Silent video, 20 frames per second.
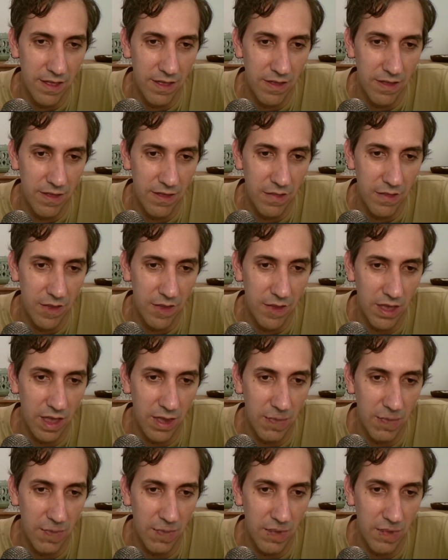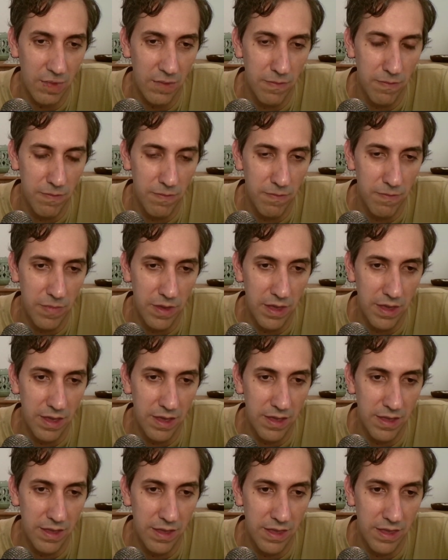So he can pin me
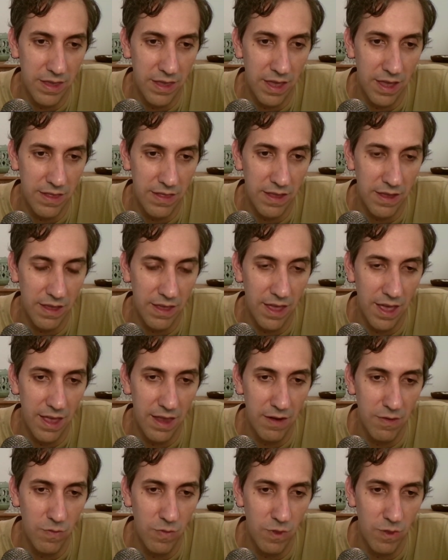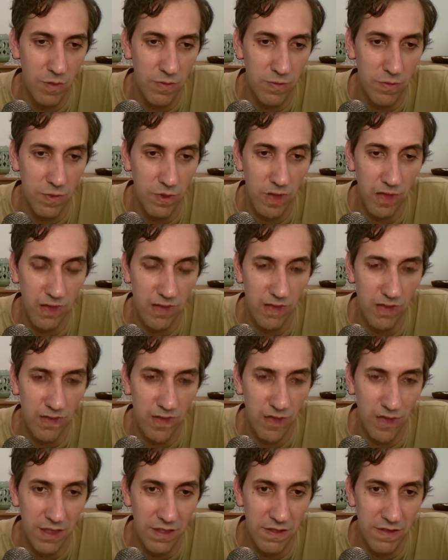yet again with rook
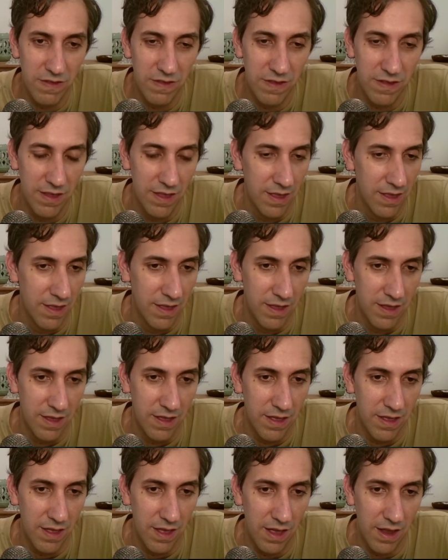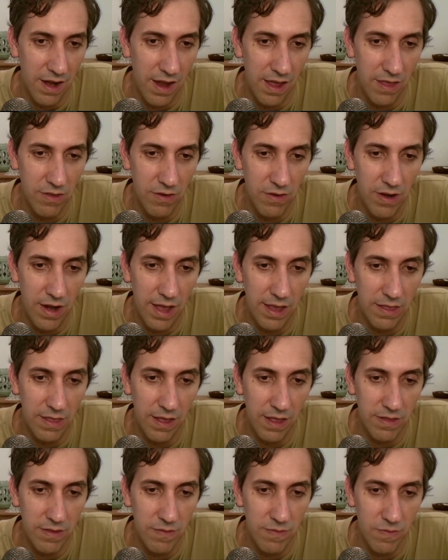H6. And I don't like
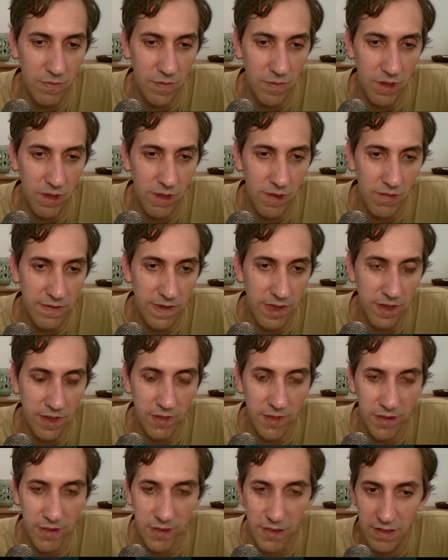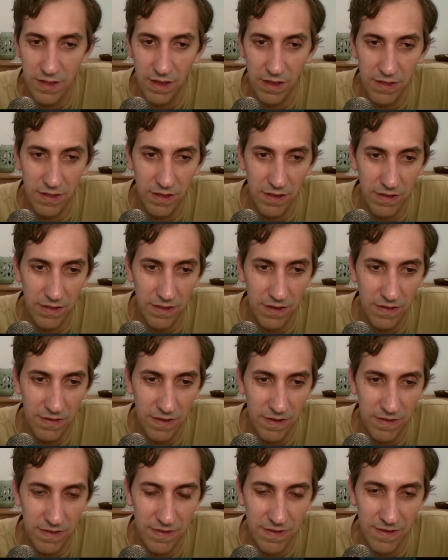that. Wait a second. This
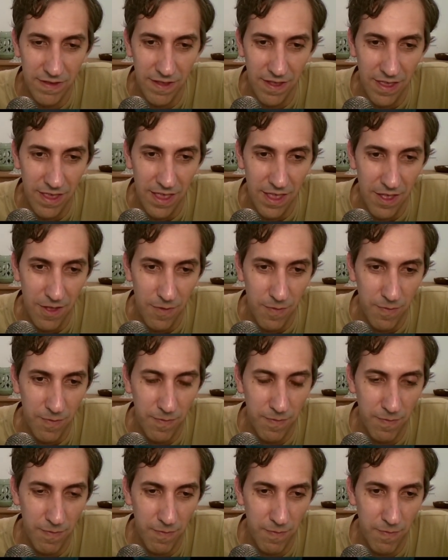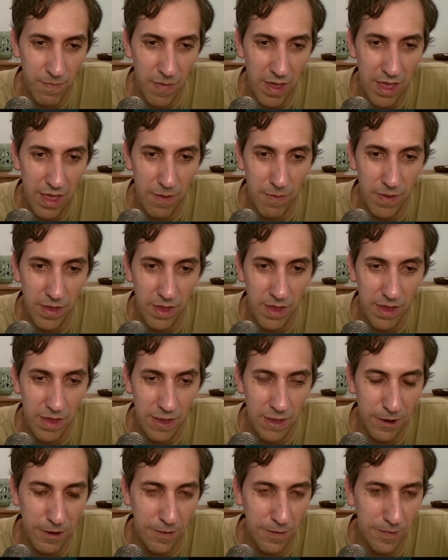is maybe
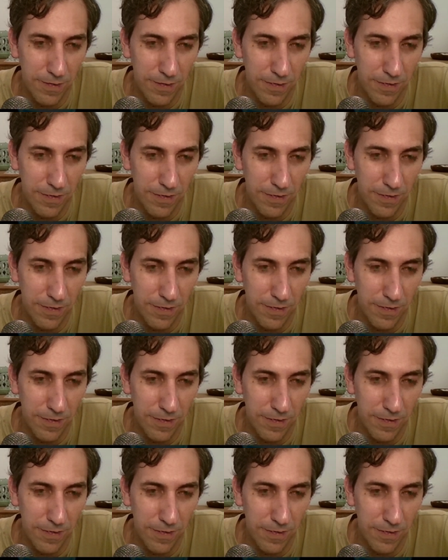a